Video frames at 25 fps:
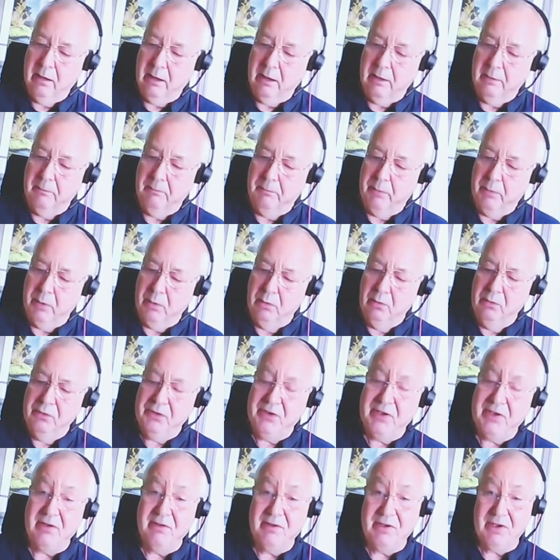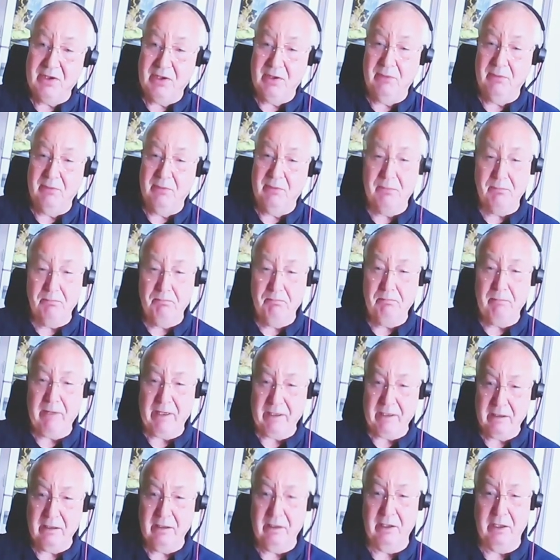but also in terms of
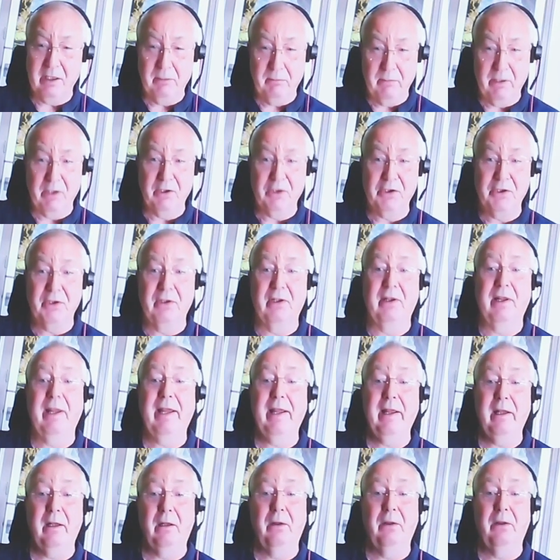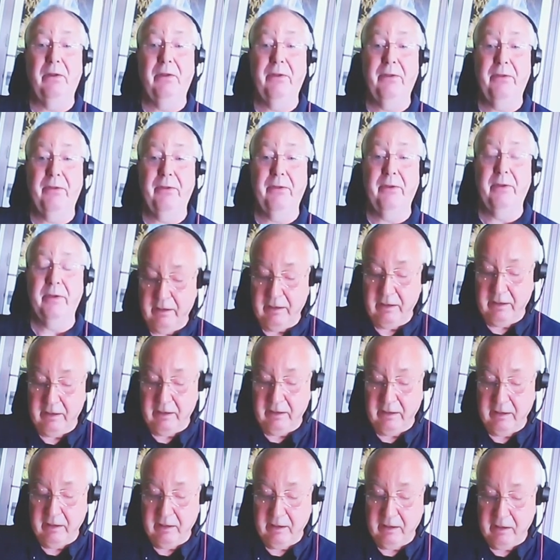mental and emotional health.
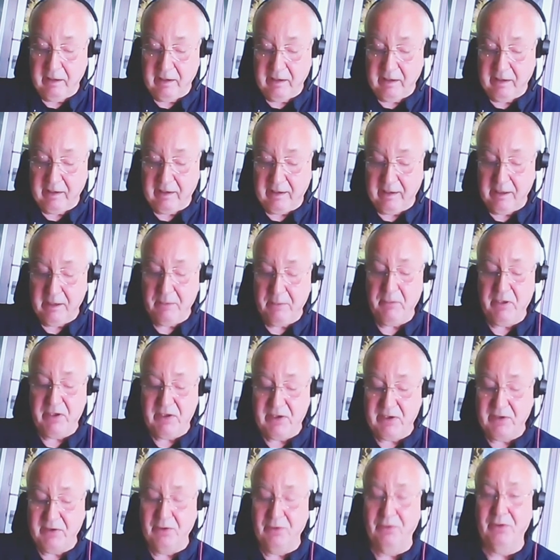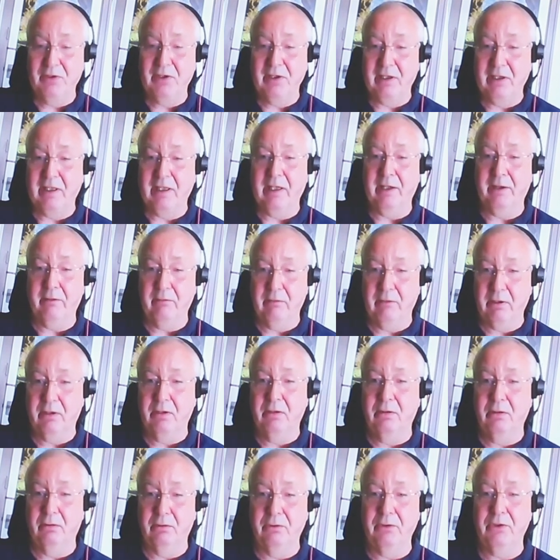The animist
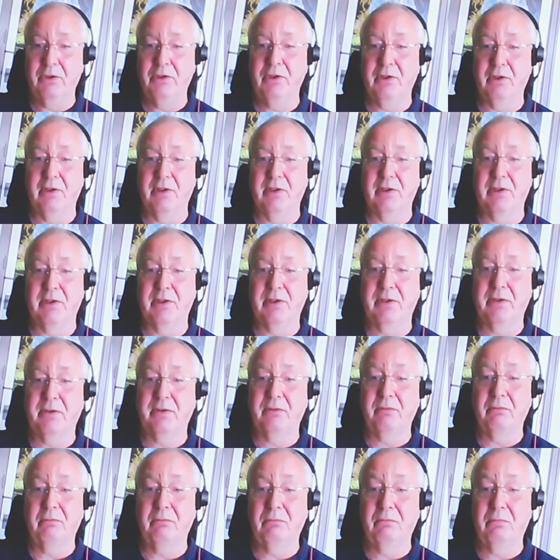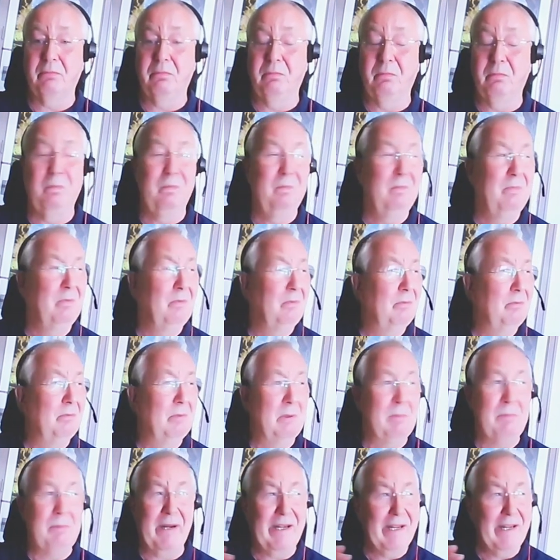hunter-gatherer cultures
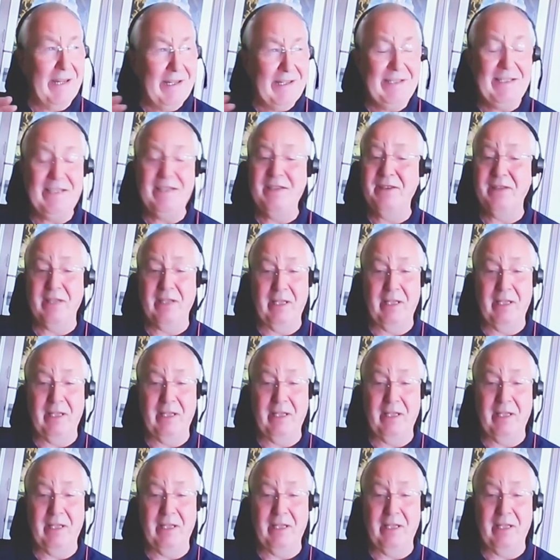were by any